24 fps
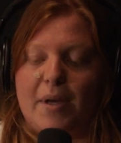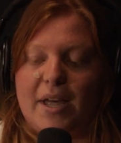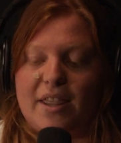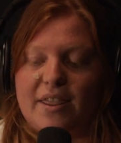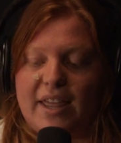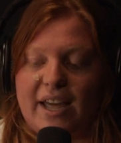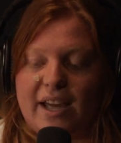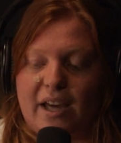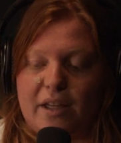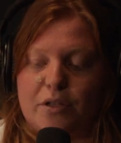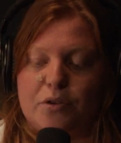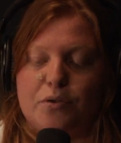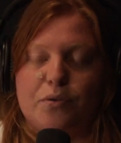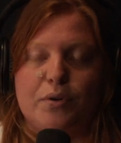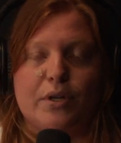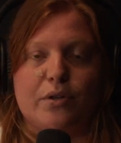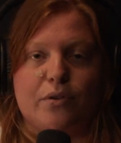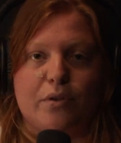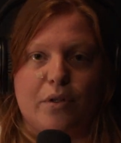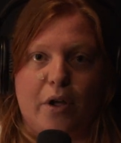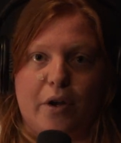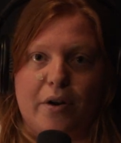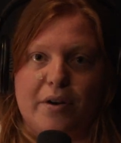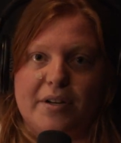they are the
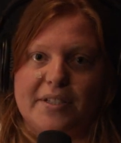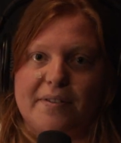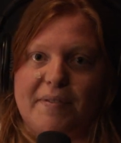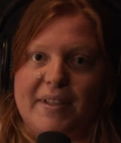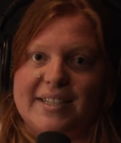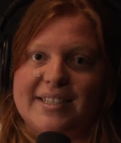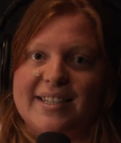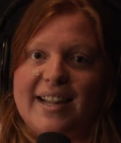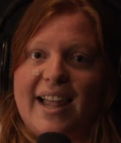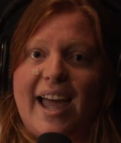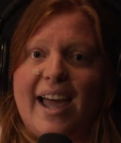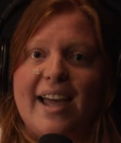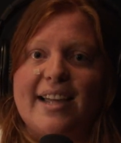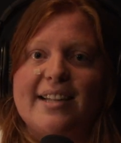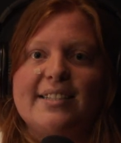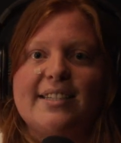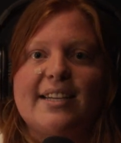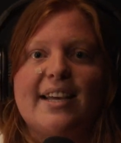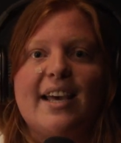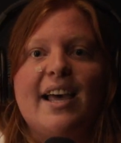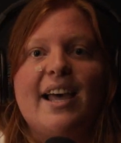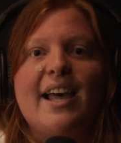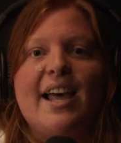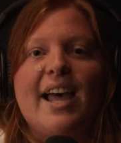traditional owners of this land,
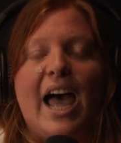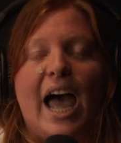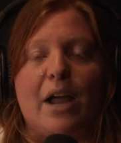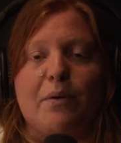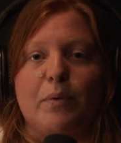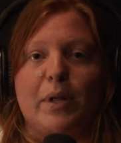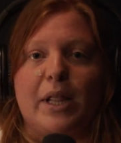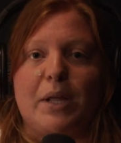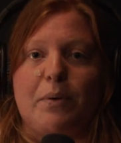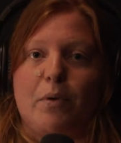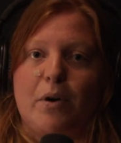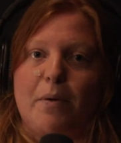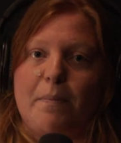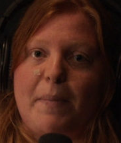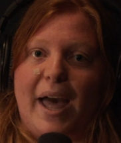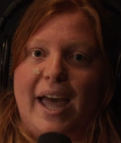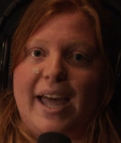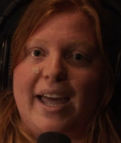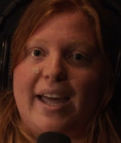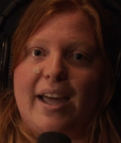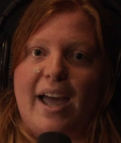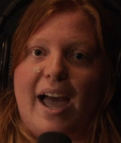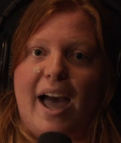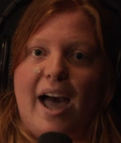and really want to
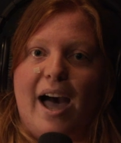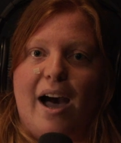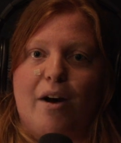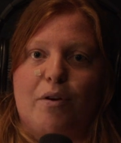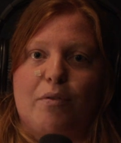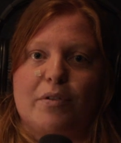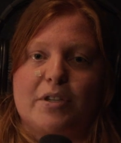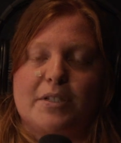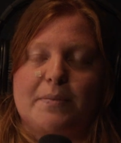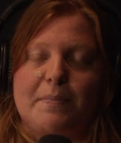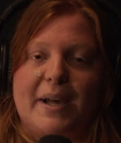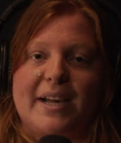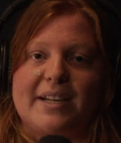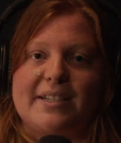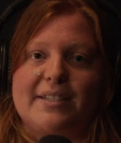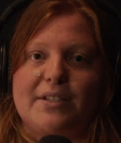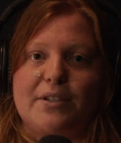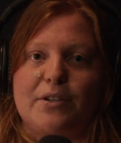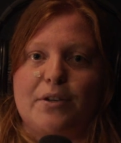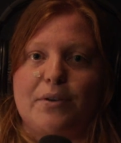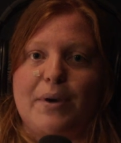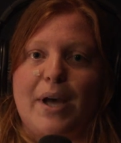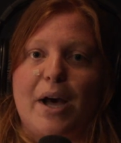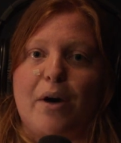pay our respects
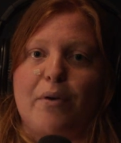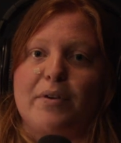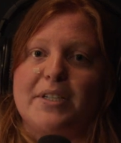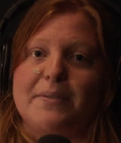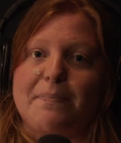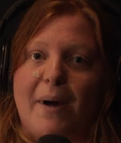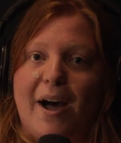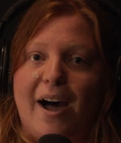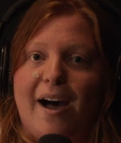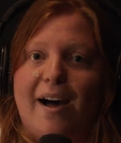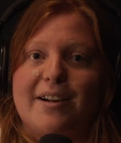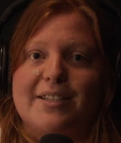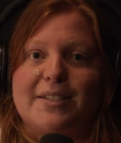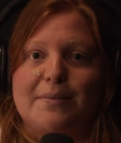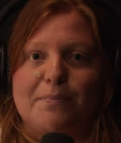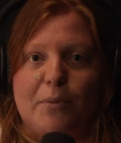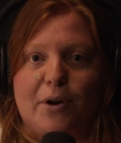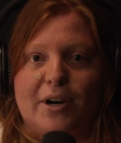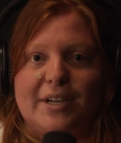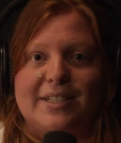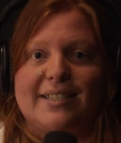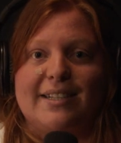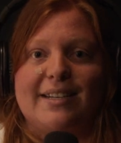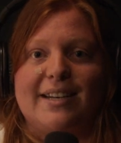to elders past,
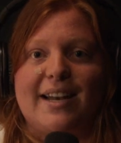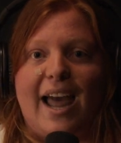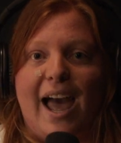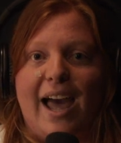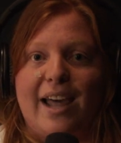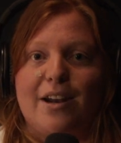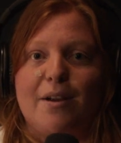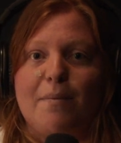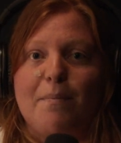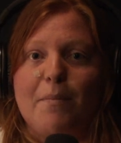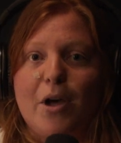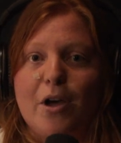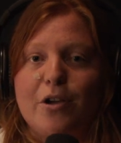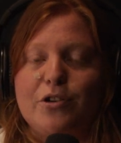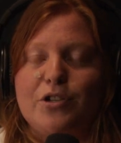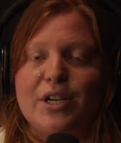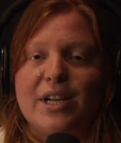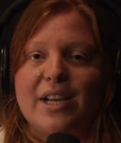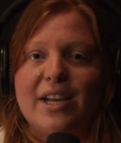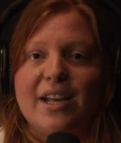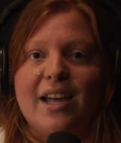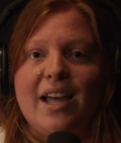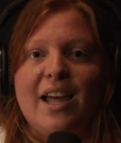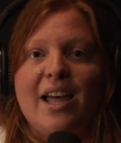present, and
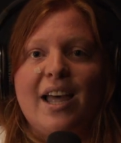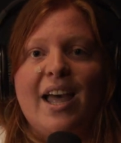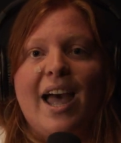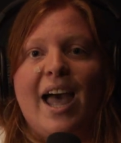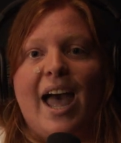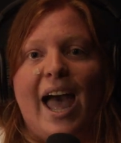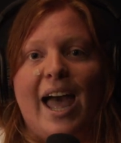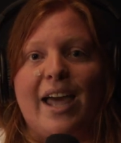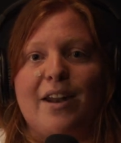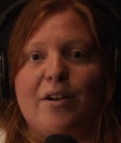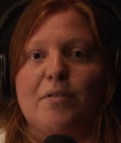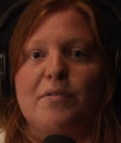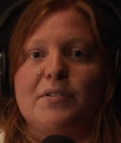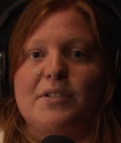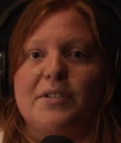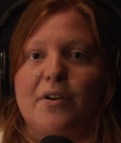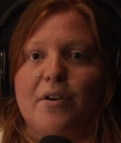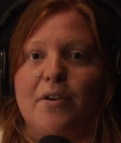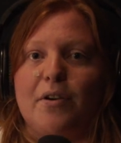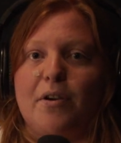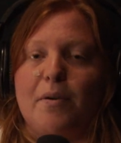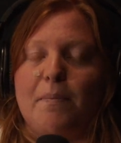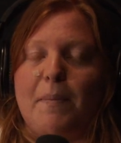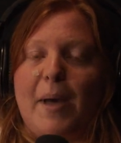emerging, and
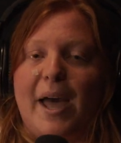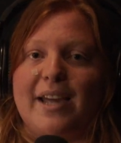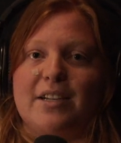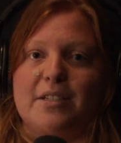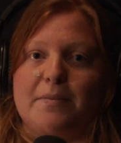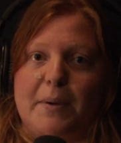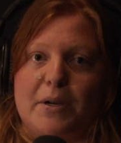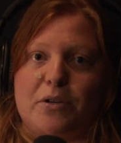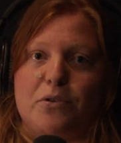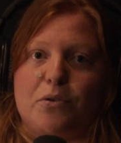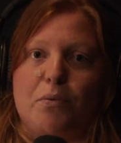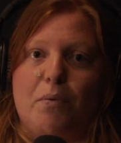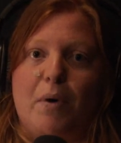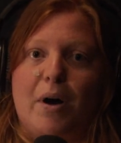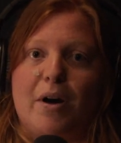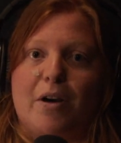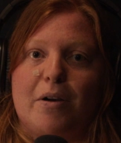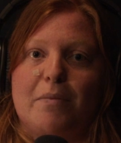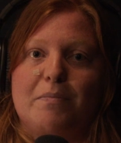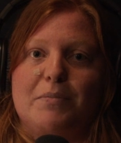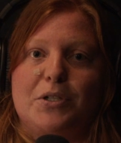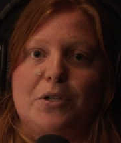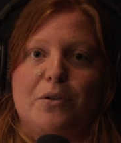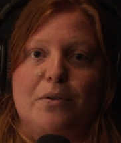also pay a special
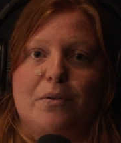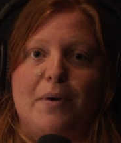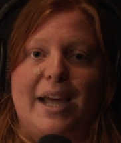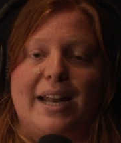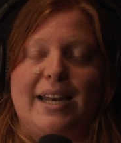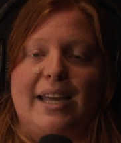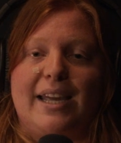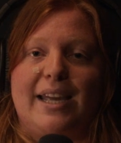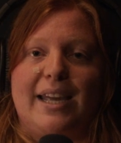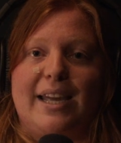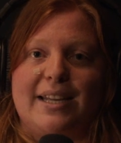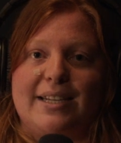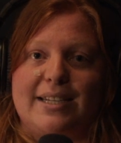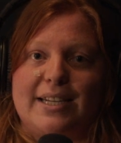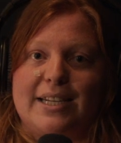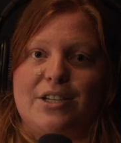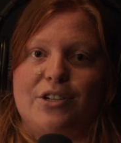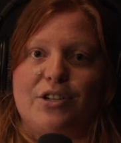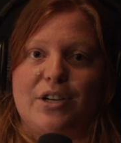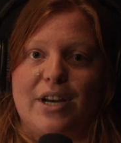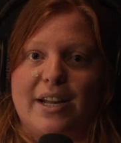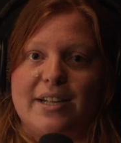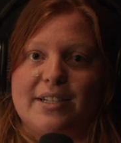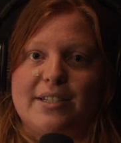welcome to any
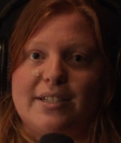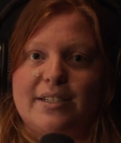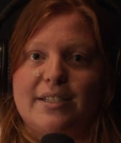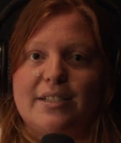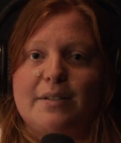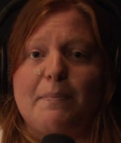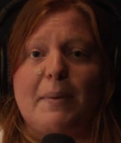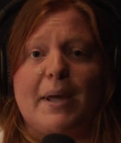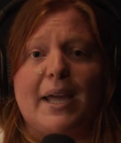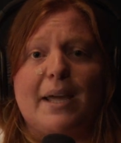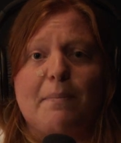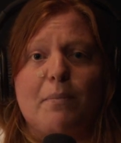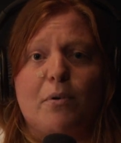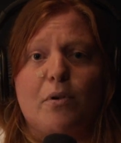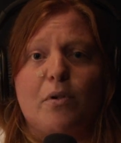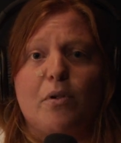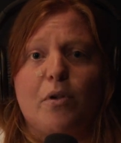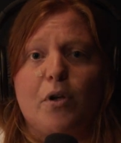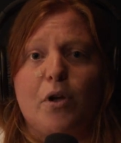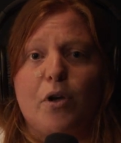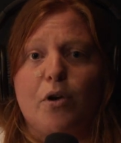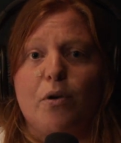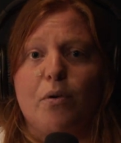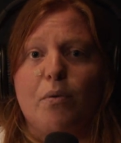Indigenous people
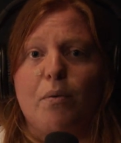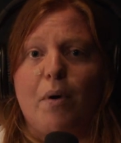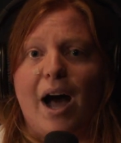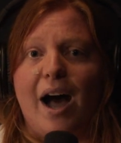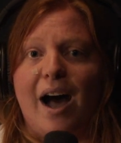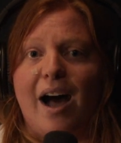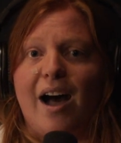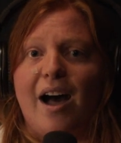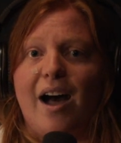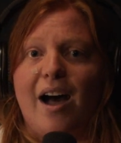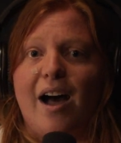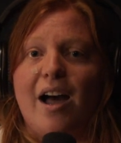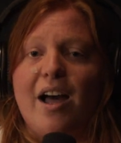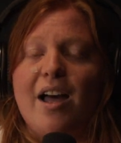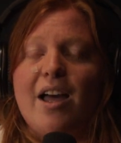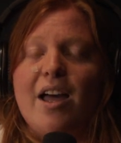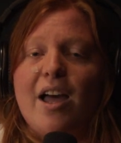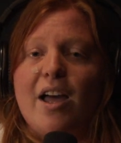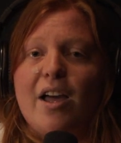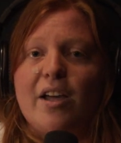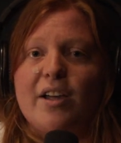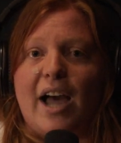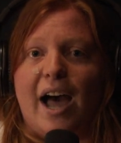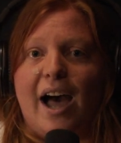who are
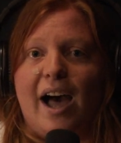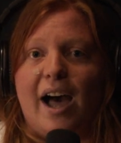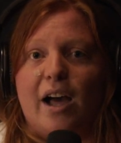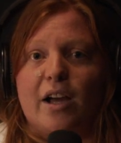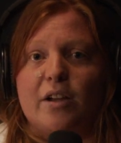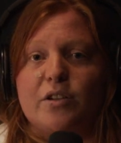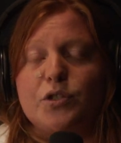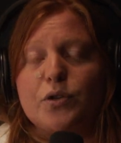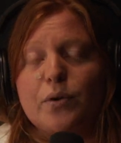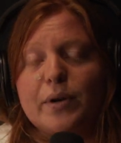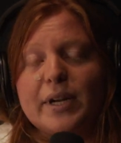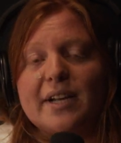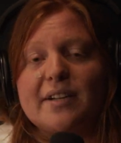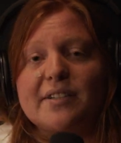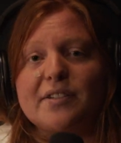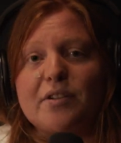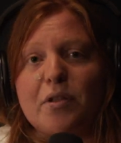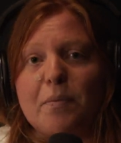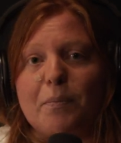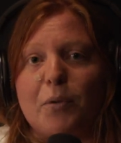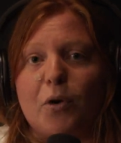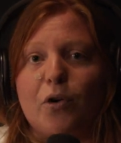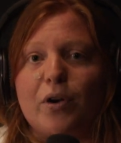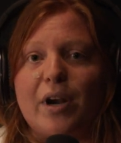joining us on the
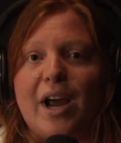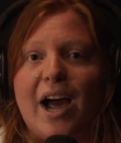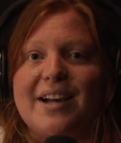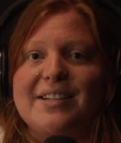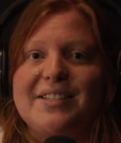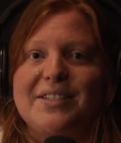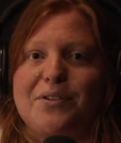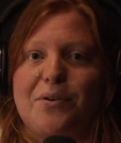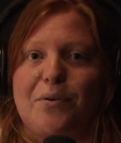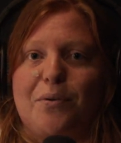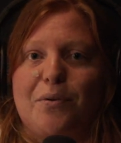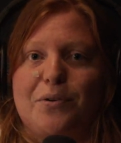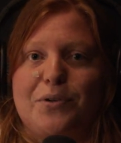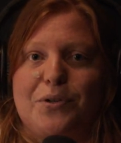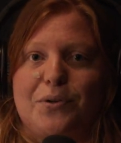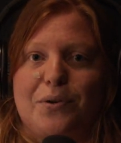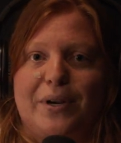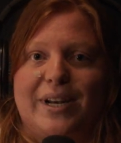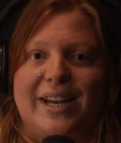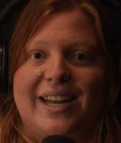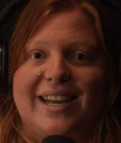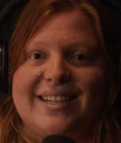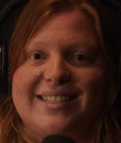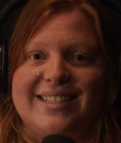broadcast or
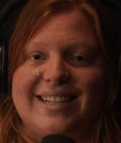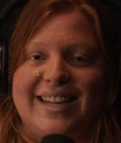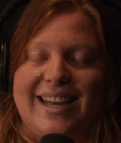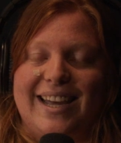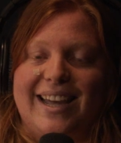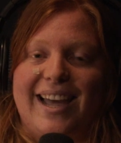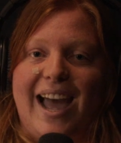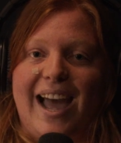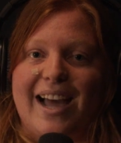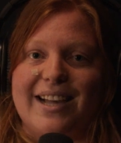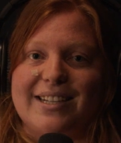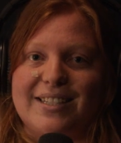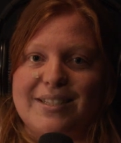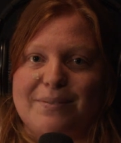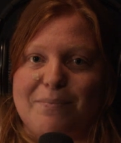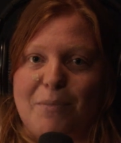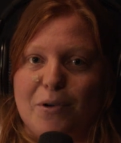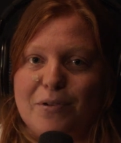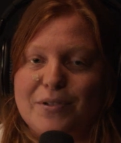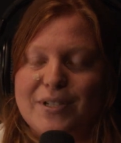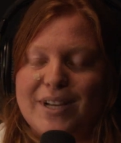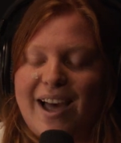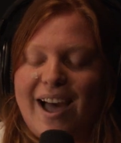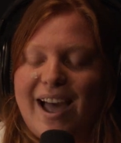joining us here at Small
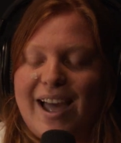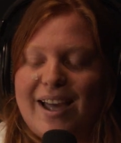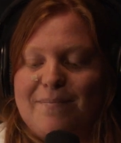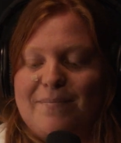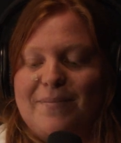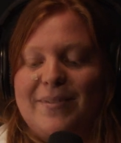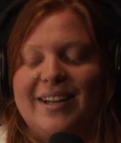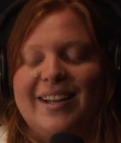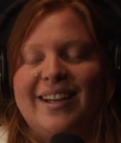Time.